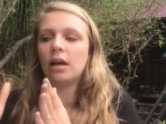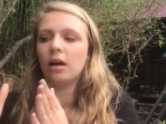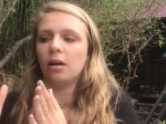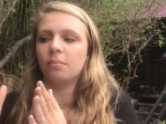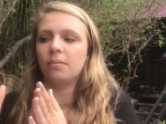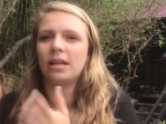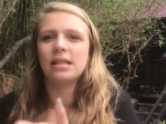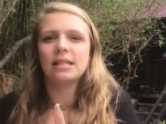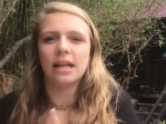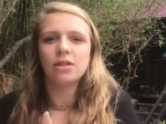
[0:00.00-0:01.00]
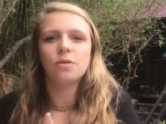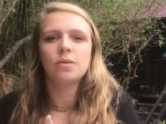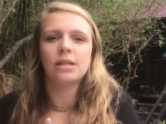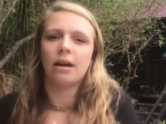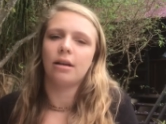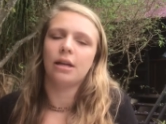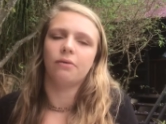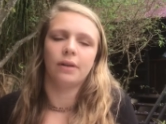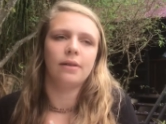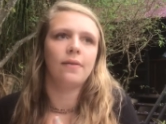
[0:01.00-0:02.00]
um, in a sense almost how to get
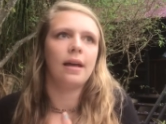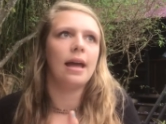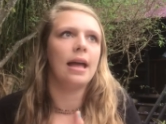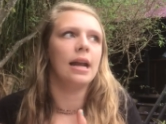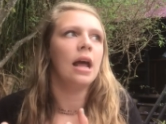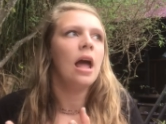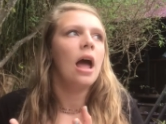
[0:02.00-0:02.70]
rid of it and